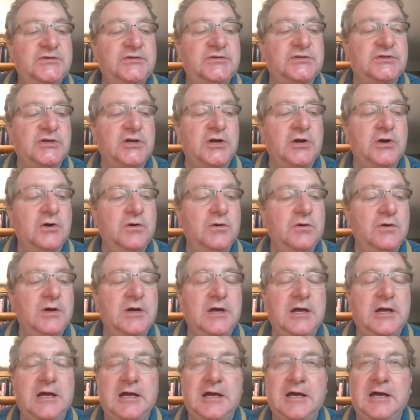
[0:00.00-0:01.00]
so
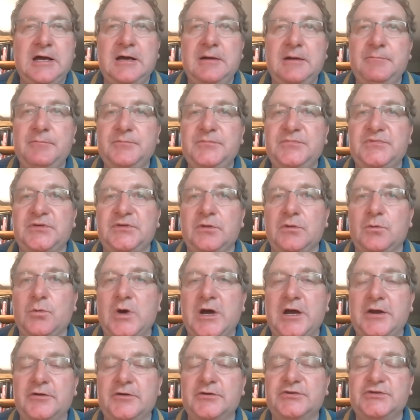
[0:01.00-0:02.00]
the
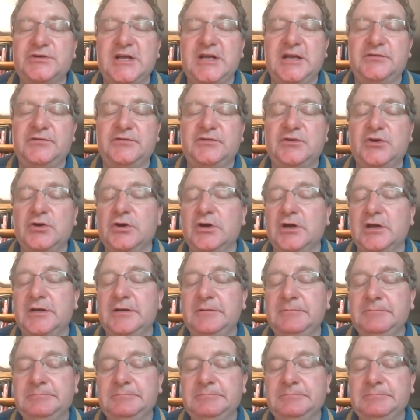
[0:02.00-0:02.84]
water stays good.